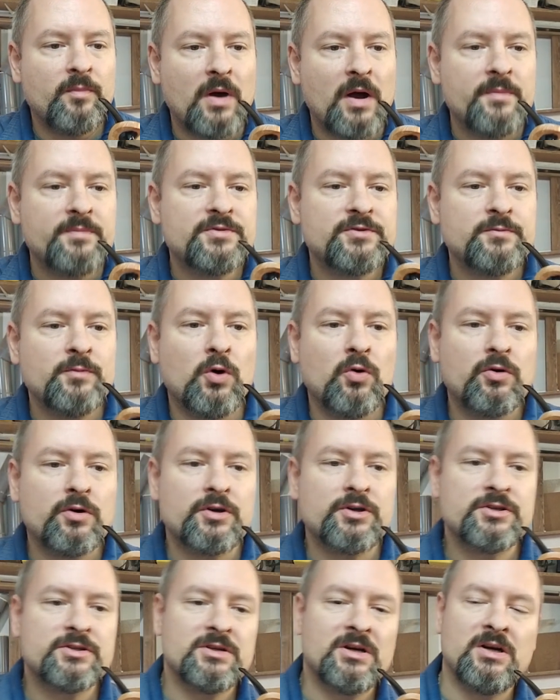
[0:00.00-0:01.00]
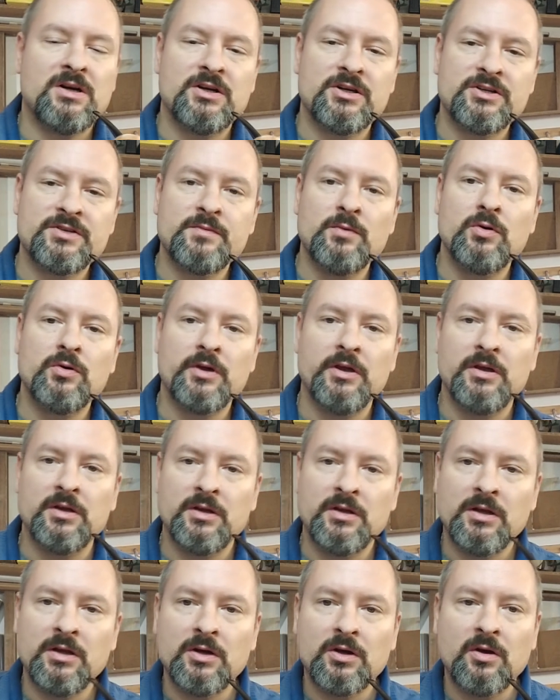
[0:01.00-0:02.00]
pipe smokers are
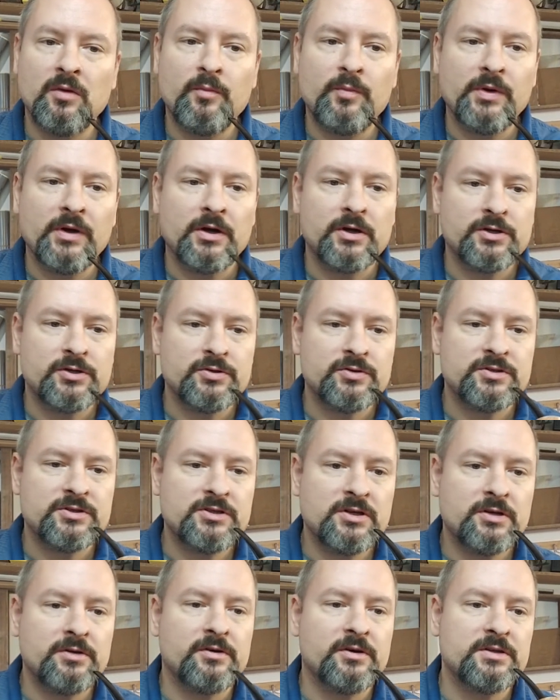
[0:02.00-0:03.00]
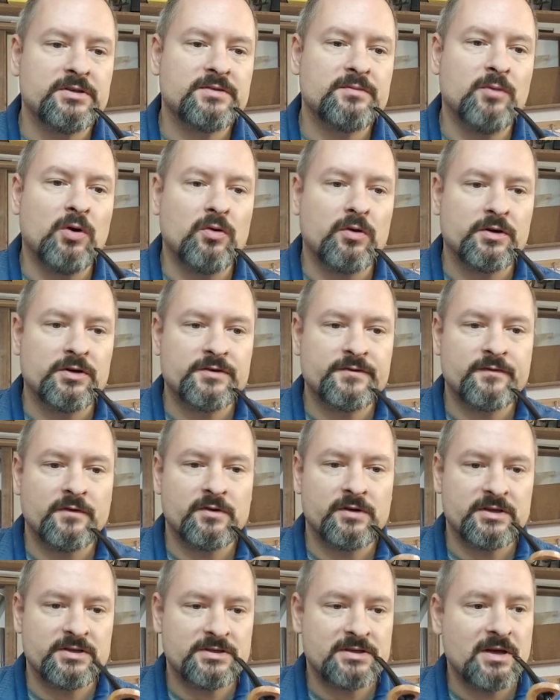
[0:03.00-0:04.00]
smoking in compared to cigarette smokers,
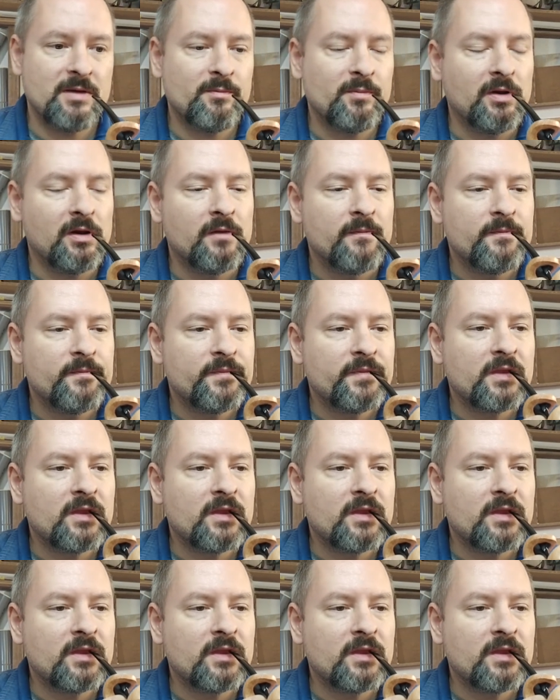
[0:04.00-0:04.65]
for example.